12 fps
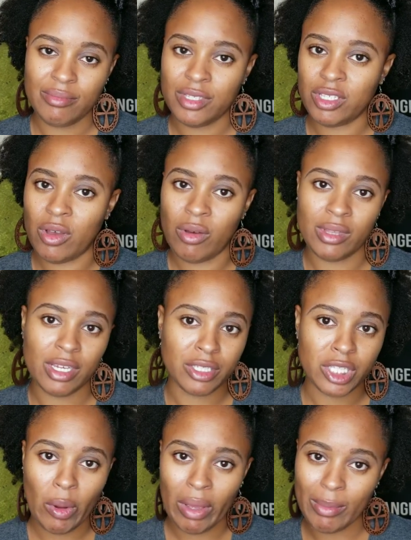So there's
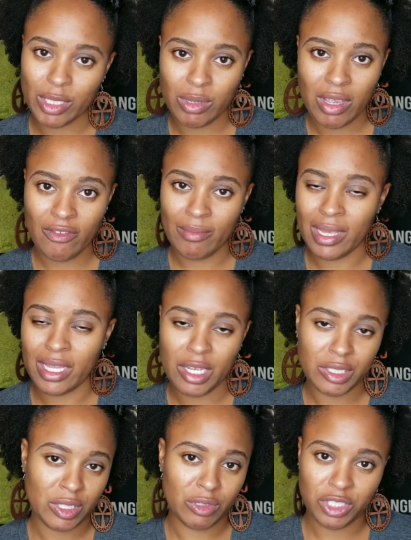no in between for me.
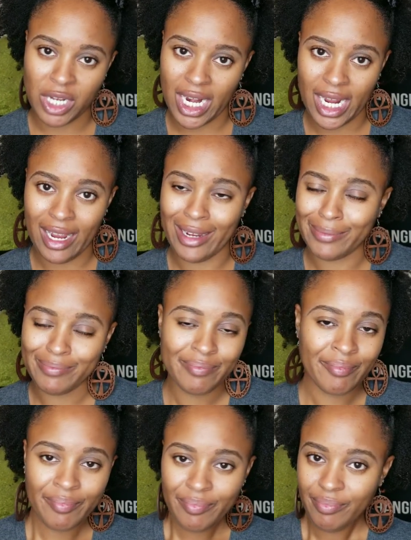There's no straight hair.
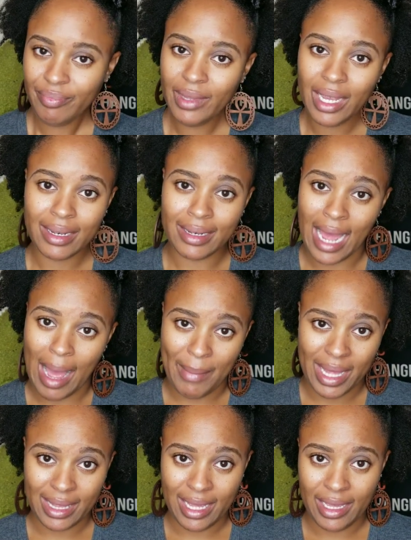Not
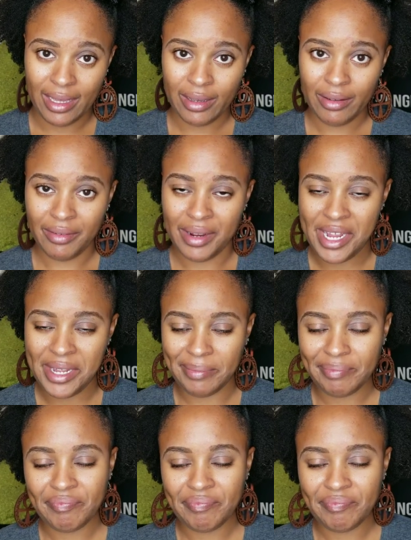my thing, right?